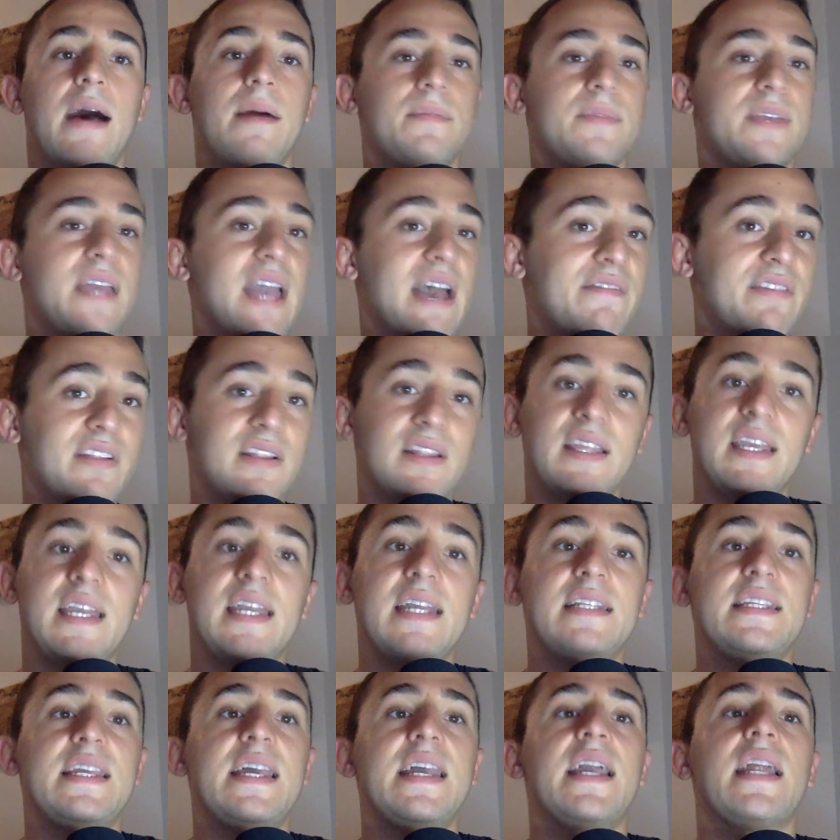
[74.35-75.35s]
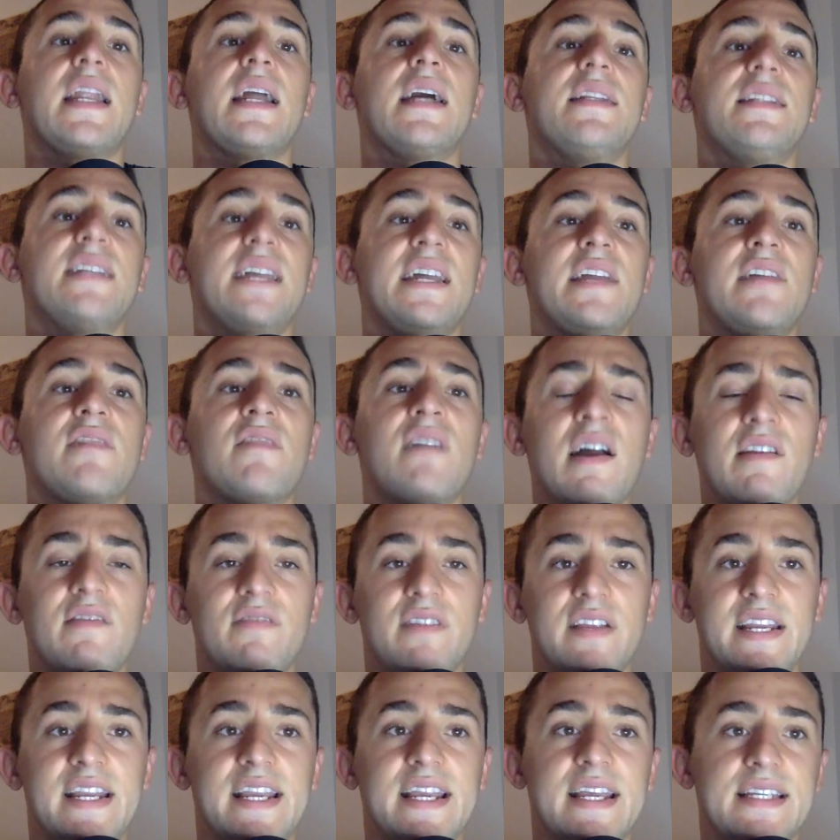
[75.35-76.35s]
Kevin Lee taking on Daniel
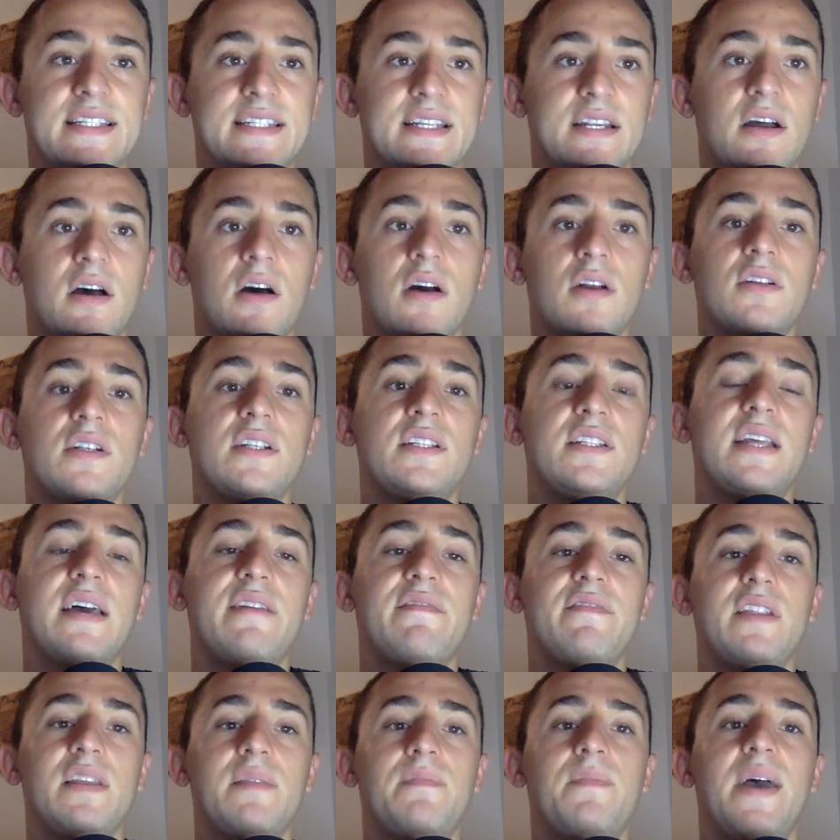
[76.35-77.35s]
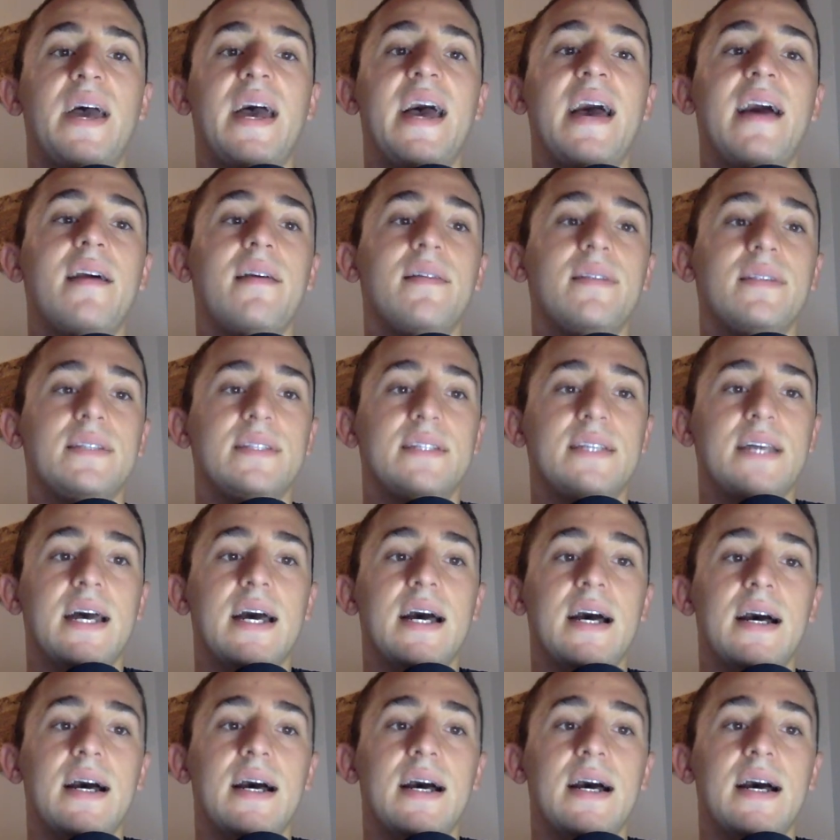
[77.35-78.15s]
Rodriguez at 170 pounds.